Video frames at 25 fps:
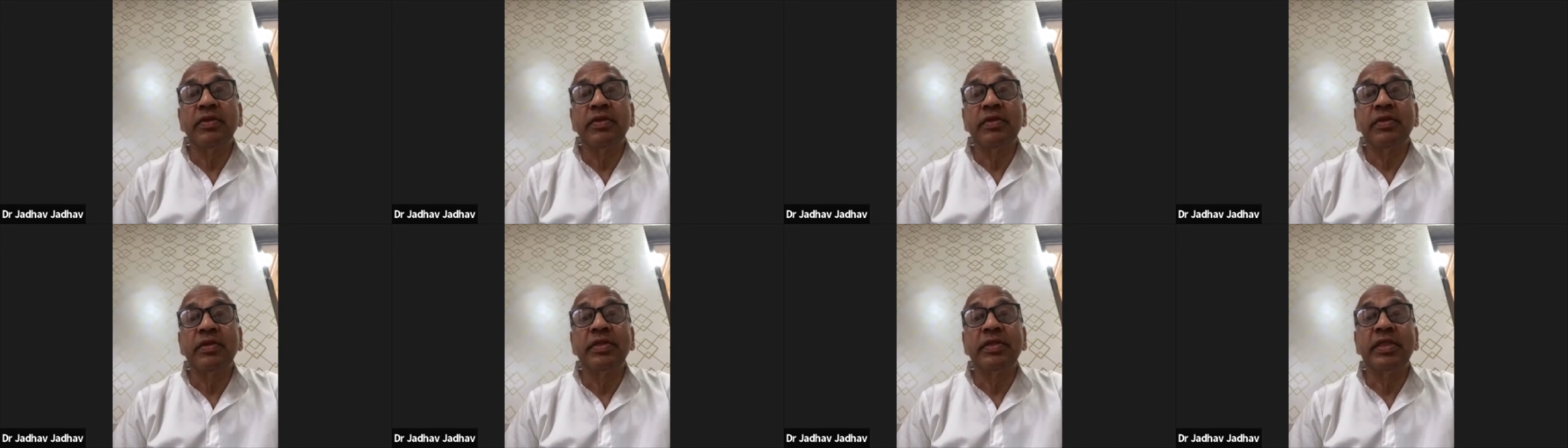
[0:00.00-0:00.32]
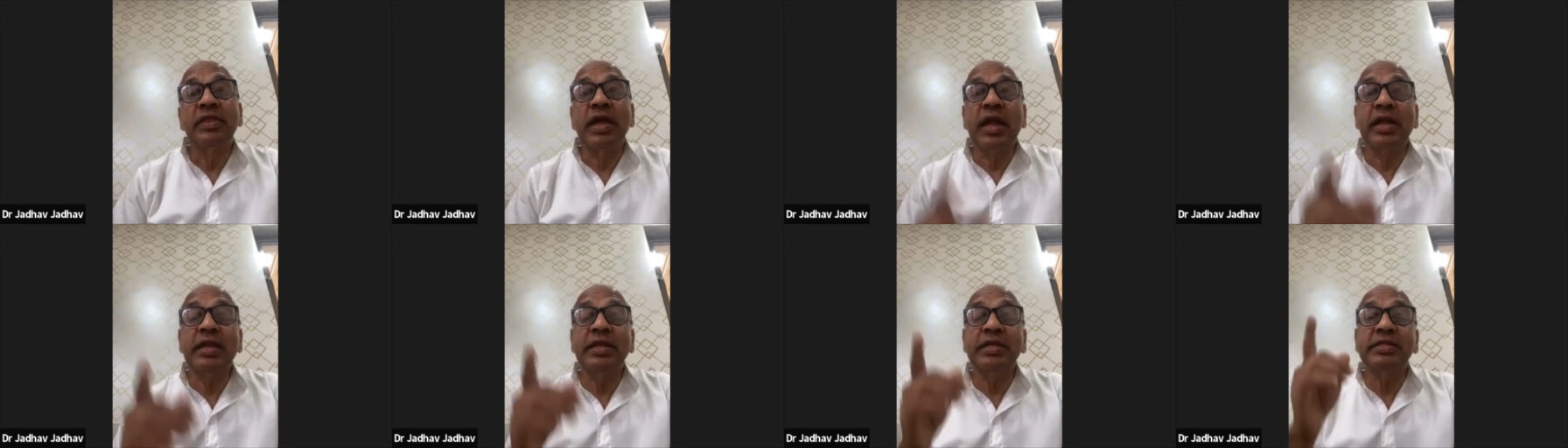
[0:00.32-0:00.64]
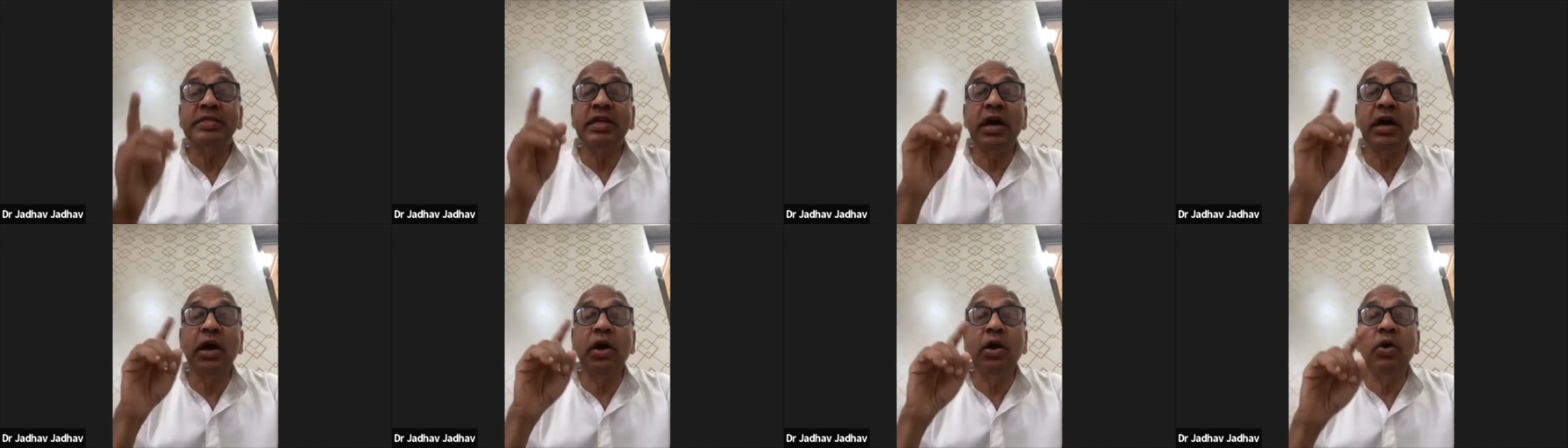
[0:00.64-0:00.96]
That is
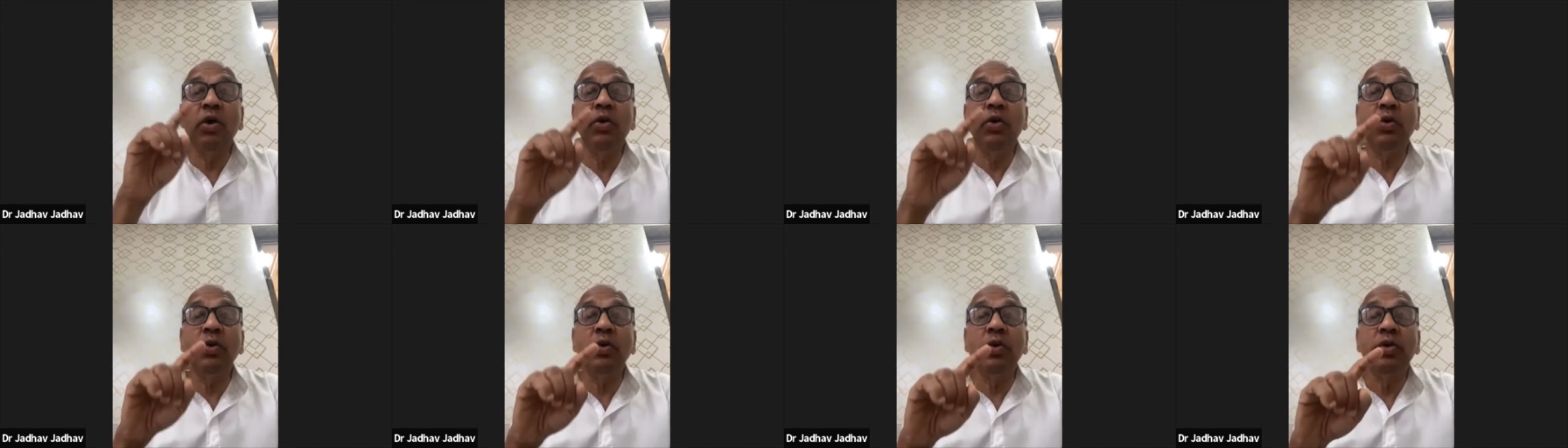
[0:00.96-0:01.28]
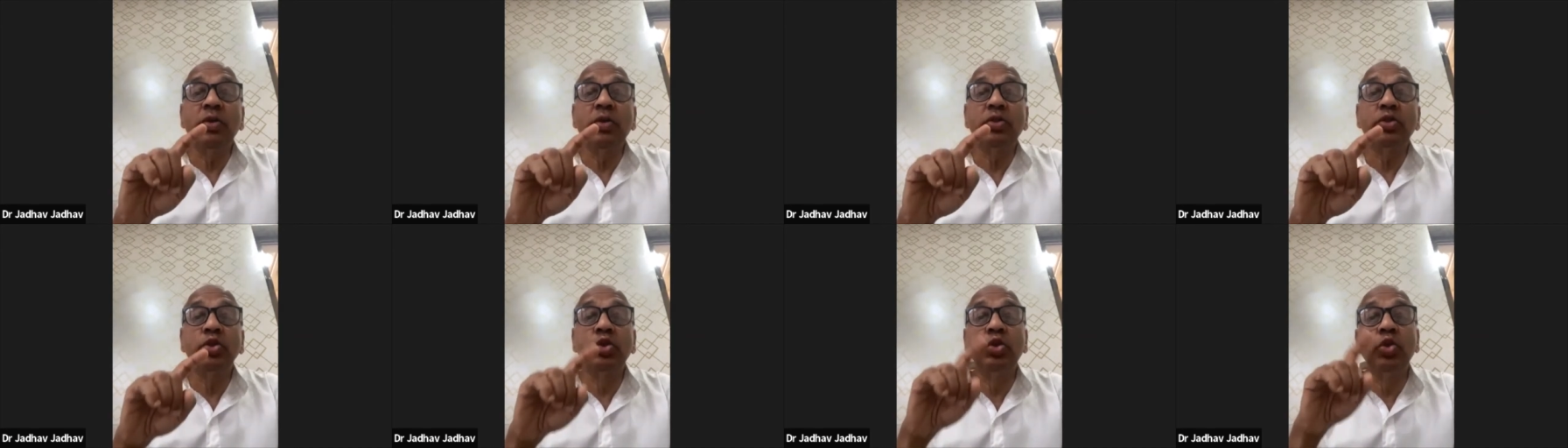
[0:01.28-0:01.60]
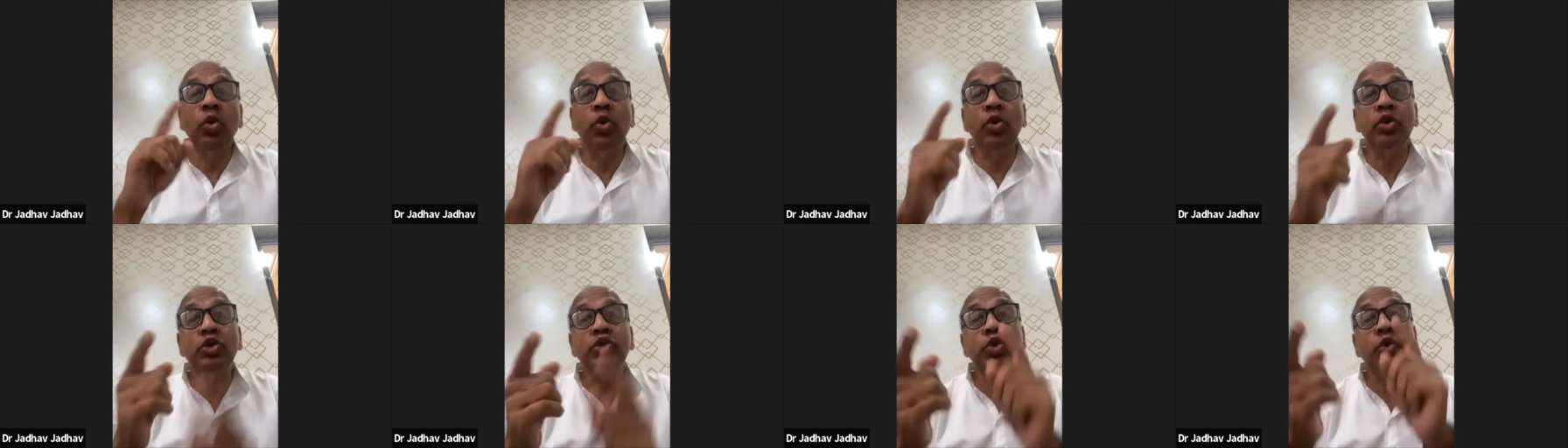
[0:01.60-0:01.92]
how
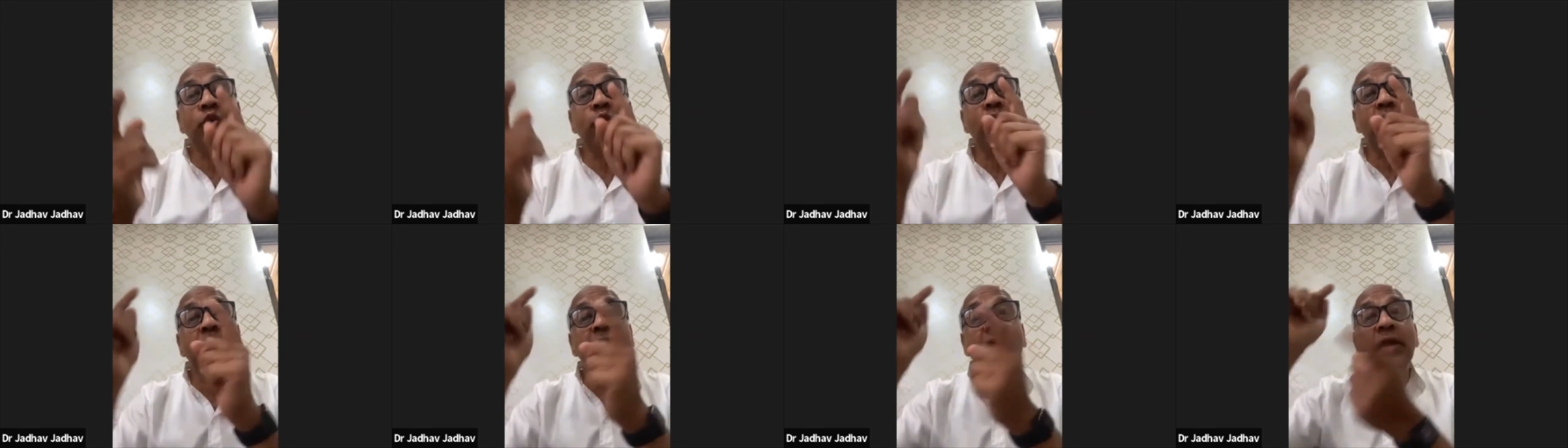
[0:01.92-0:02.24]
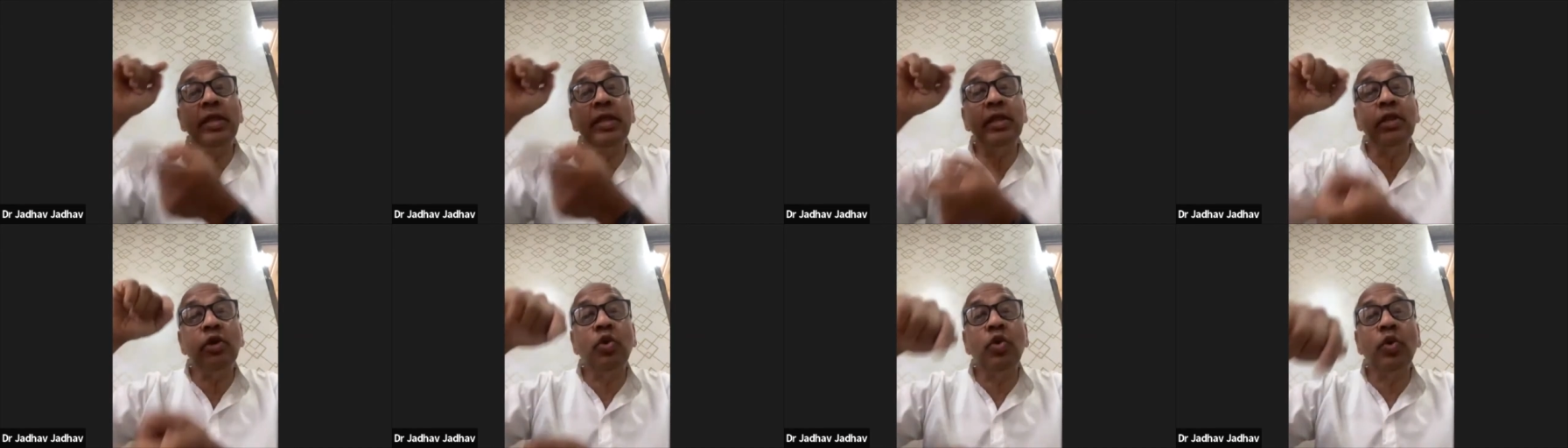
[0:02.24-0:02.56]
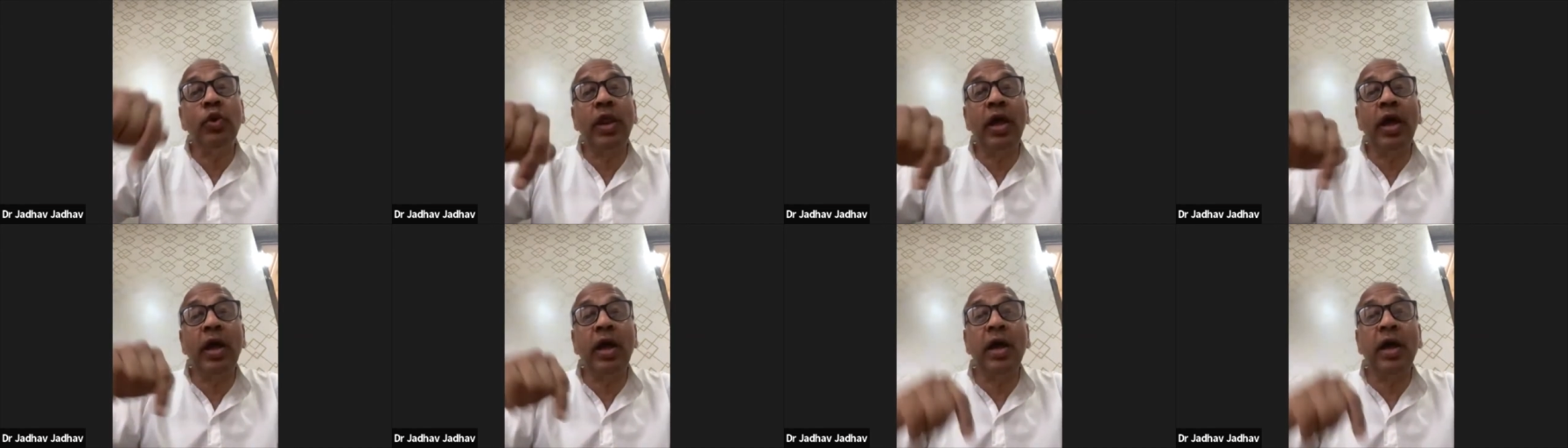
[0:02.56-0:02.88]
those who are in
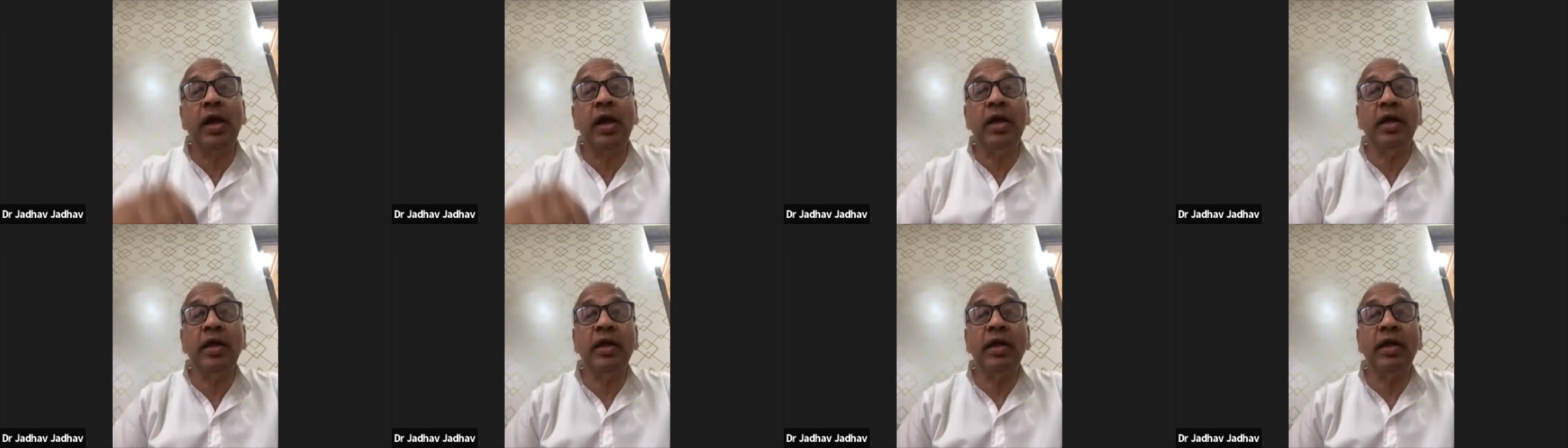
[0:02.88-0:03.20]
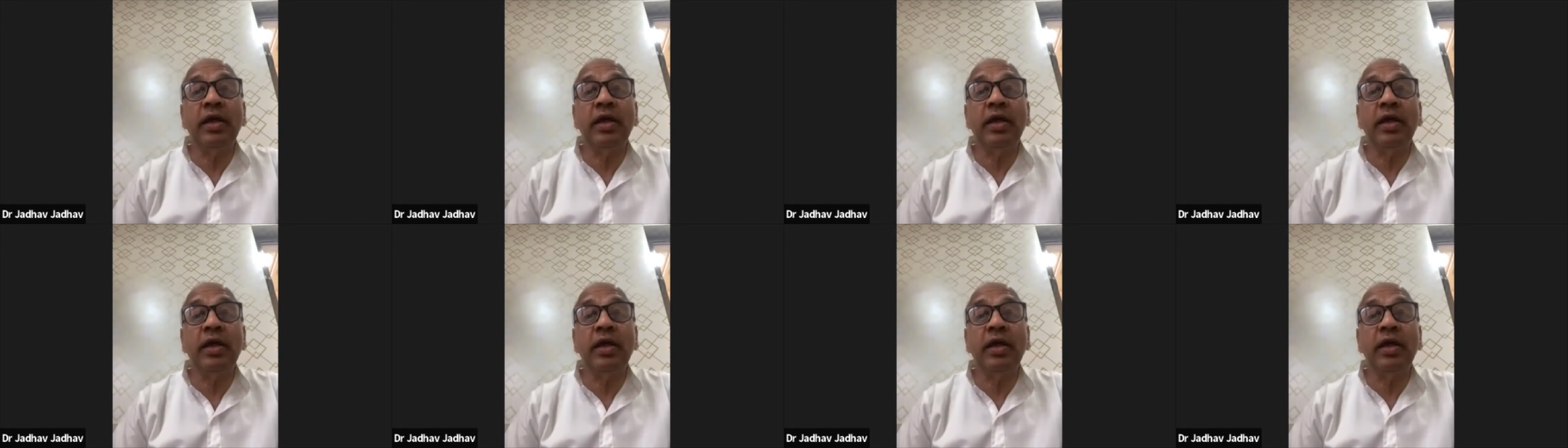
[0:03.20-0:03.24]
guna,